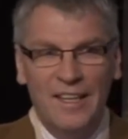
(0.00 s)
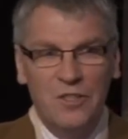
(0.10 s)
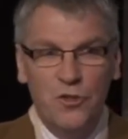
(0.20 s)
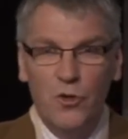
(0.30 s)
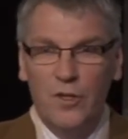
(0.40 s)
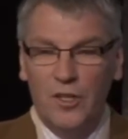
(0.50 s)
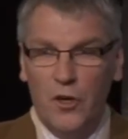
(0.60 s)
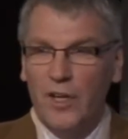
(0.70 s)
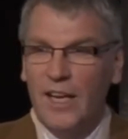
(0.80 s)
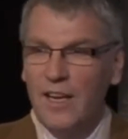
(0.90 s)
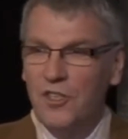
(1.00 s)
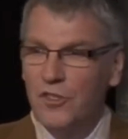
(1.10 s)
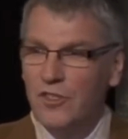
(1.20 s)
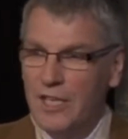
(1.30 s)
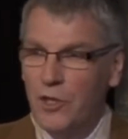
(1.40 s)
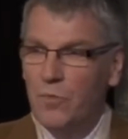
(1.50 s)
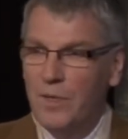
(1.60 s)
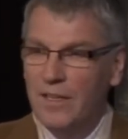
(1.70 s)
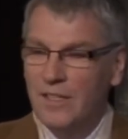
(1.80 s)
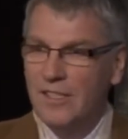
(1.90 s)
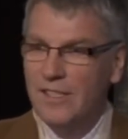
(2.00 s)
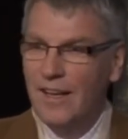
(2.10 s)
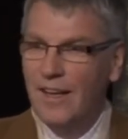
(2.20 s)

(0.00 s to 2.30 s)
knew that on occasions he could be as